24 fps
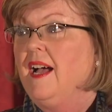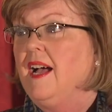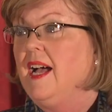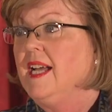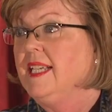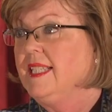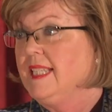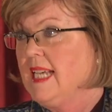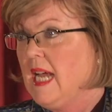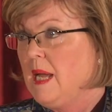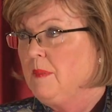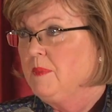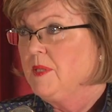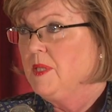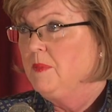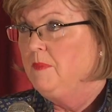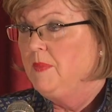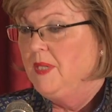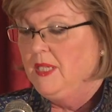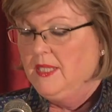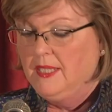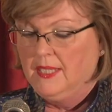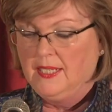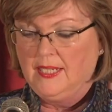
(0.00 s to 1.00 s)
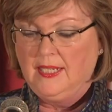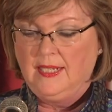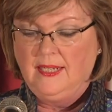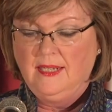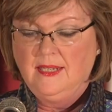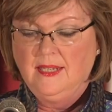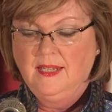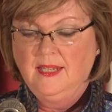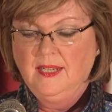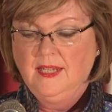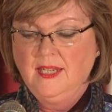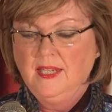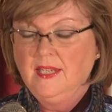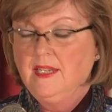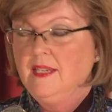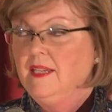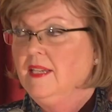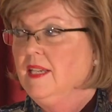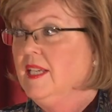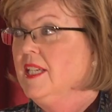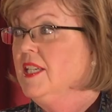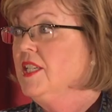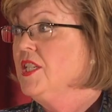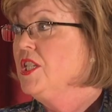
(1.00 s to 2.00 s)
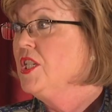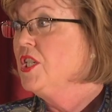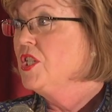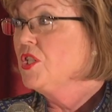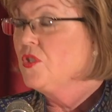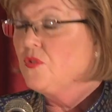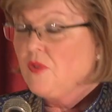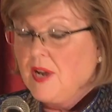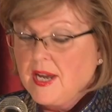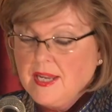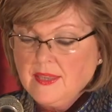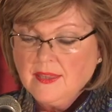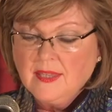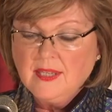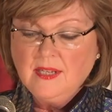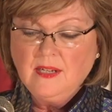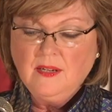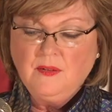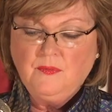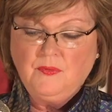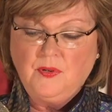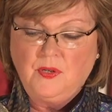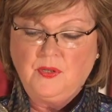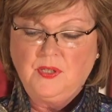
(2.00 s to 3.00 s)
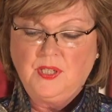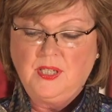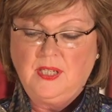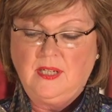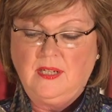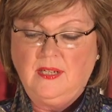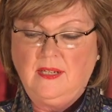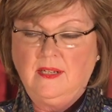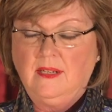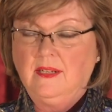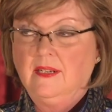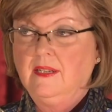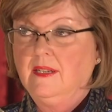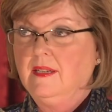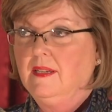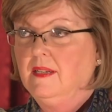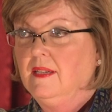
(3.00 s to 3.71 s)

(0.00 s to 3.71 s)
Adaptability, strength in adversity,